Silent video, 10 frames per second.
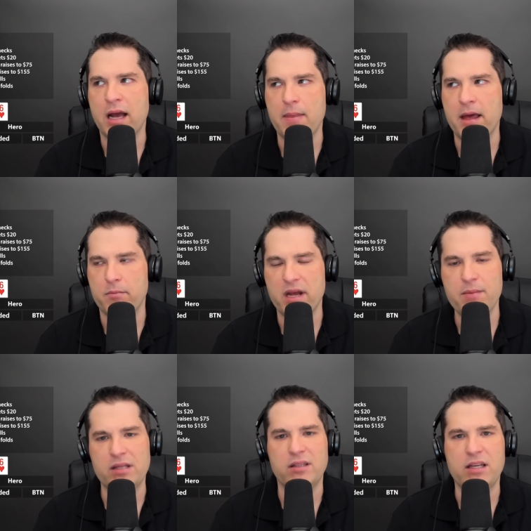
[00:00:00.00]
and then
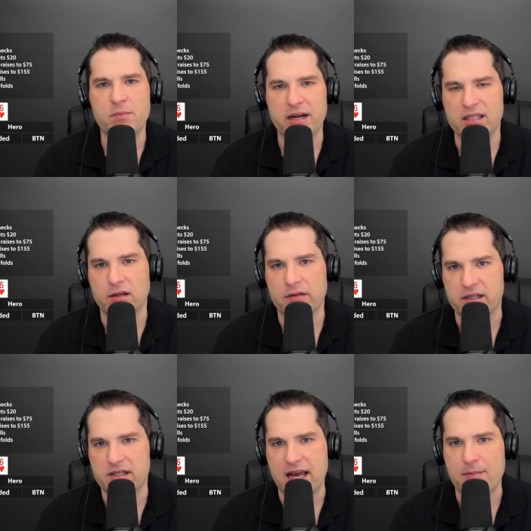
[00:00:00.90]
maybe leave myself an
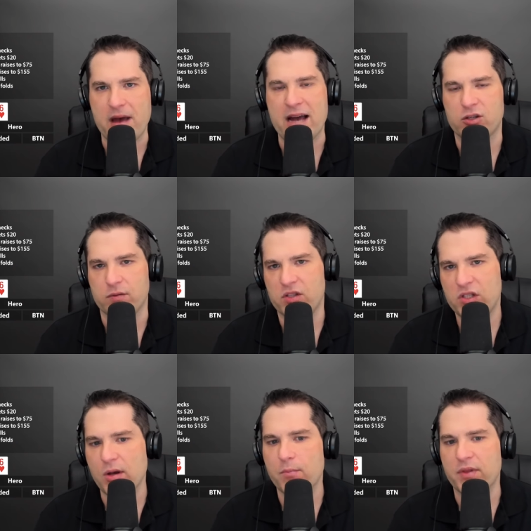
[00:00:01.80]
escape hatch if
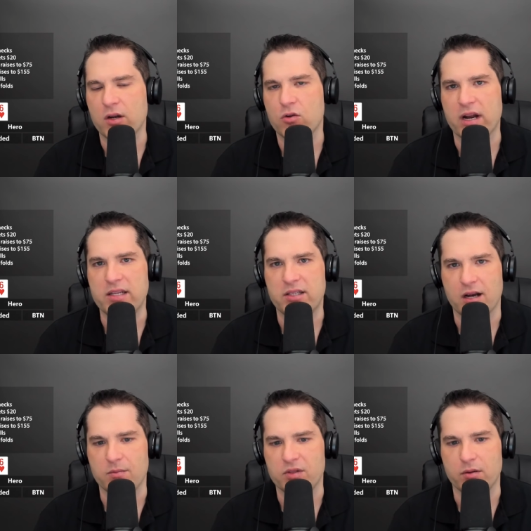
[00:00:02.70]
something crazy
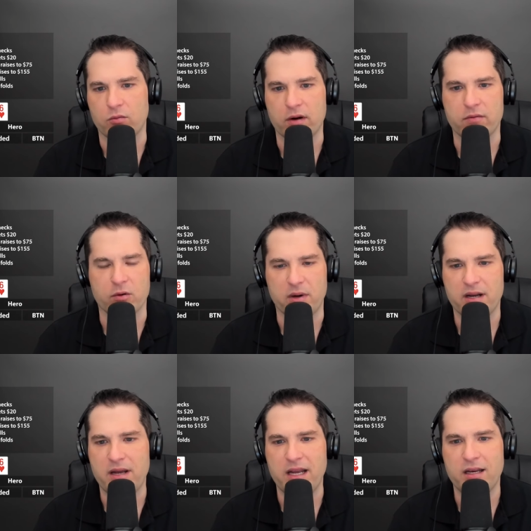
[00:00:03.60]
comes on the river. But
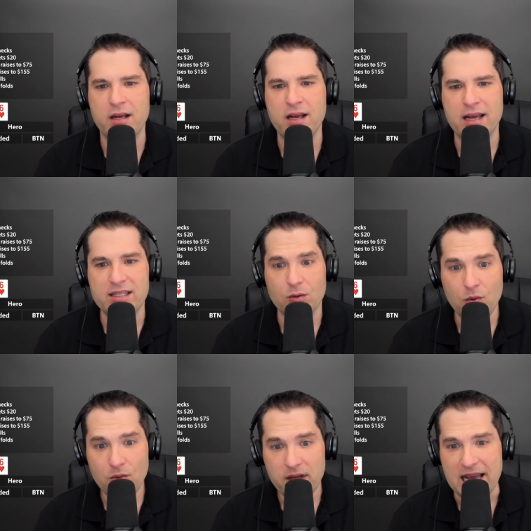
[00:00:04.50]
I mean, it's
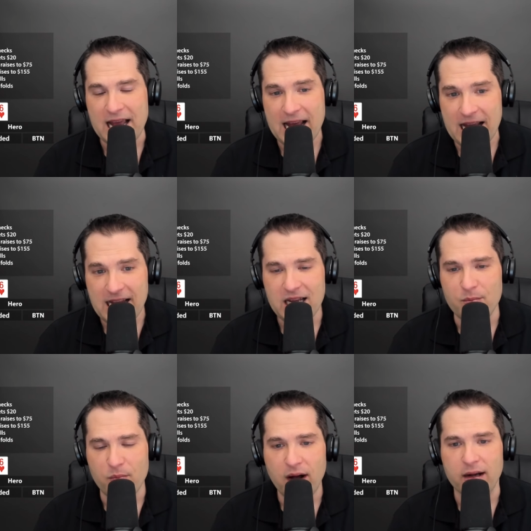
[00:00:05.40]
only
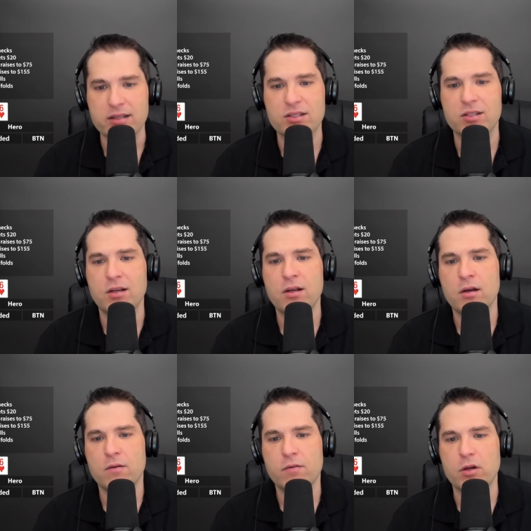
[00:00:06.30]
$80
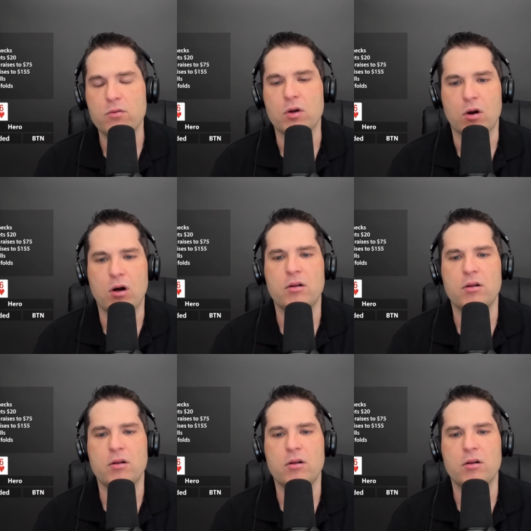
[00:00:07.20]
for you to call